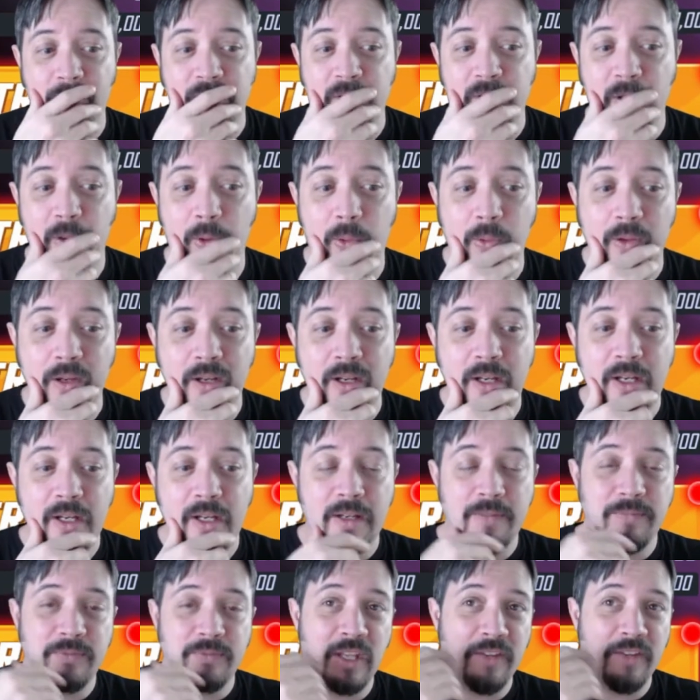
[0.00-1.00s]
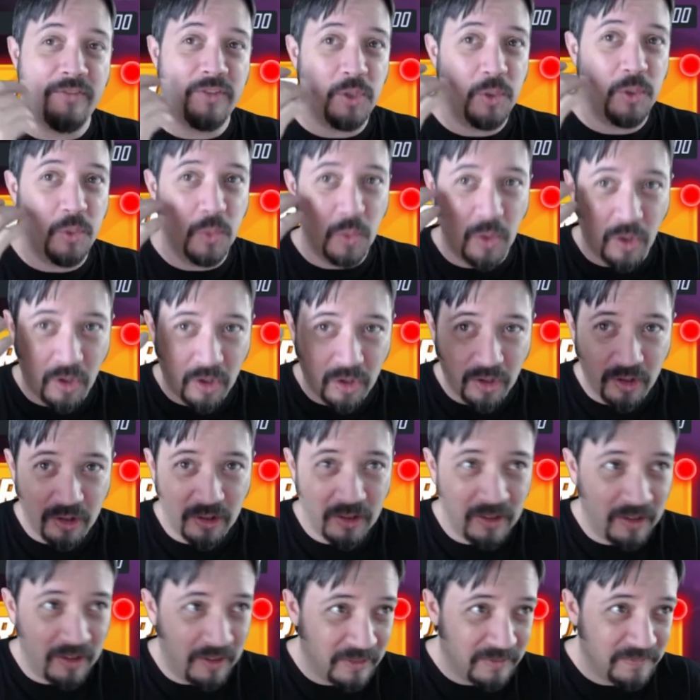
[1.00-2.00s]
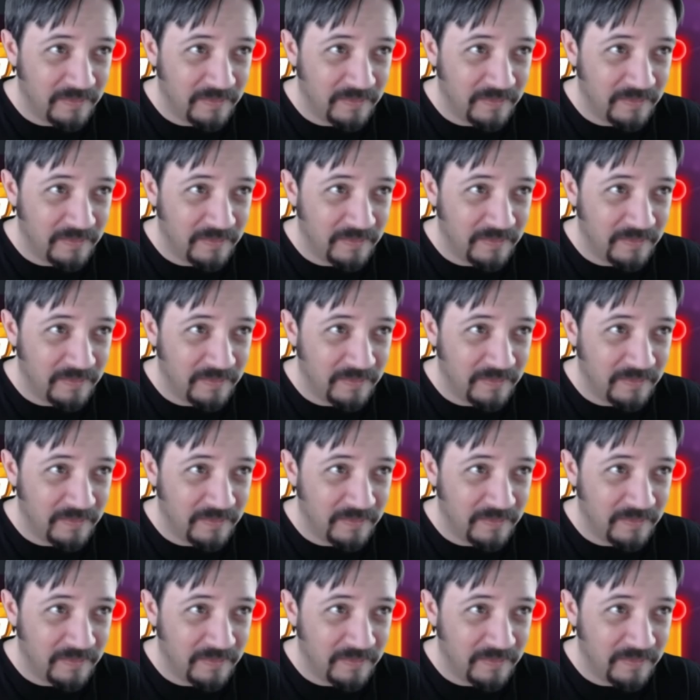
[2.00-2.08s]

So if you are